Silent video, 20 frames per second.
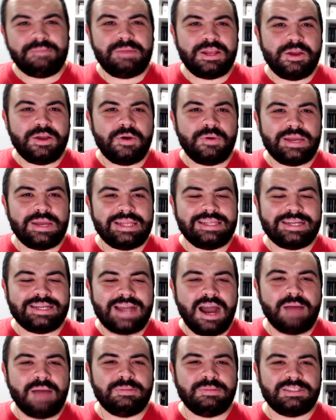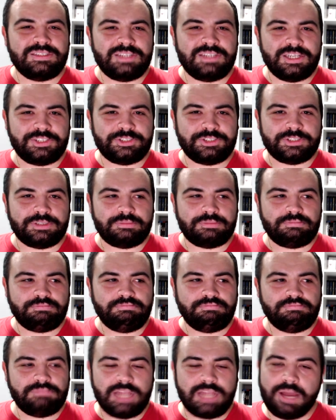me know in the comment section
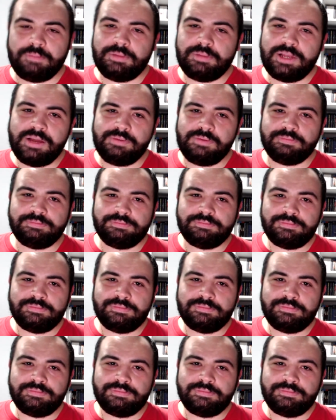down below.